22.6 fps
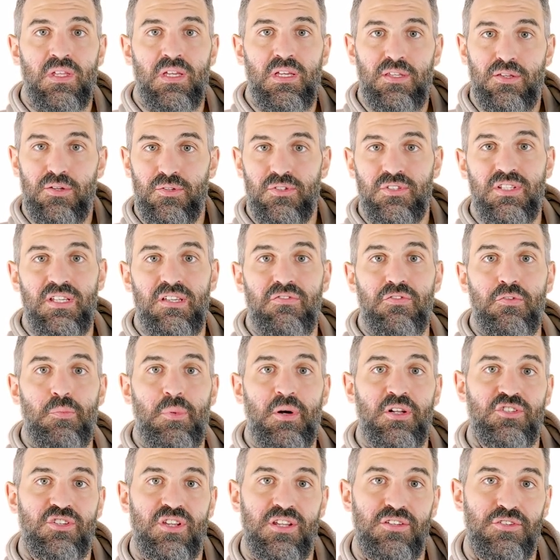and you'll see if you
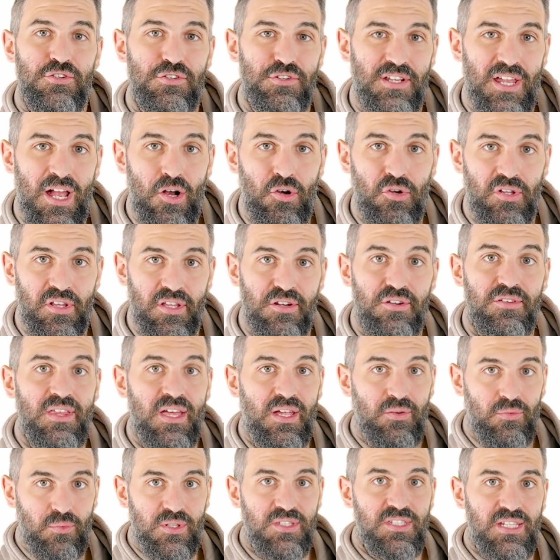punch that into your calculator
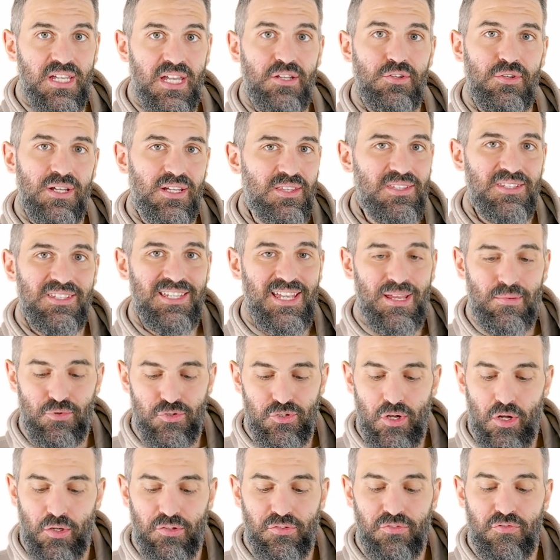that once again you get the same
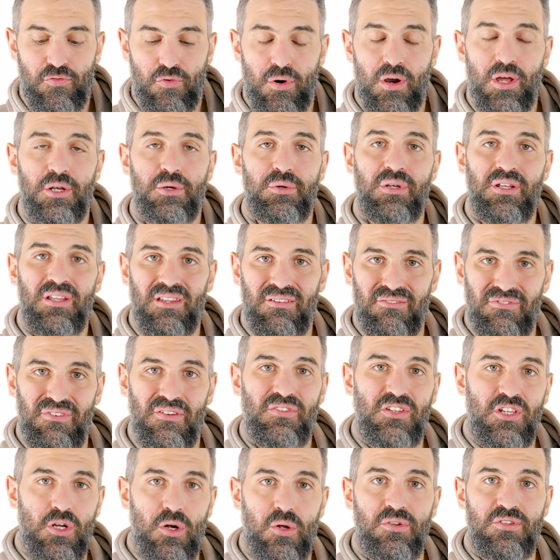result,
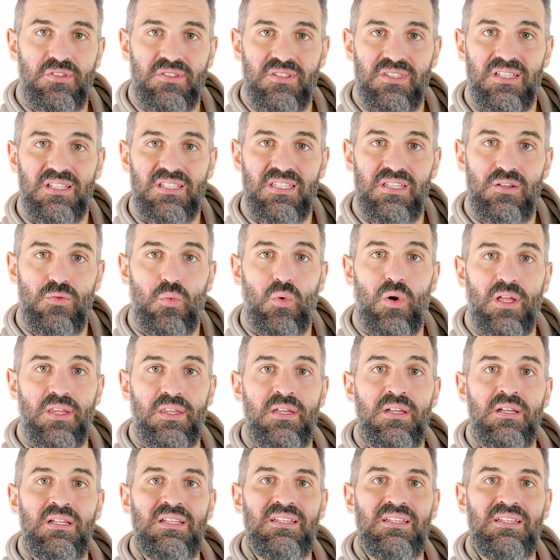$450.61.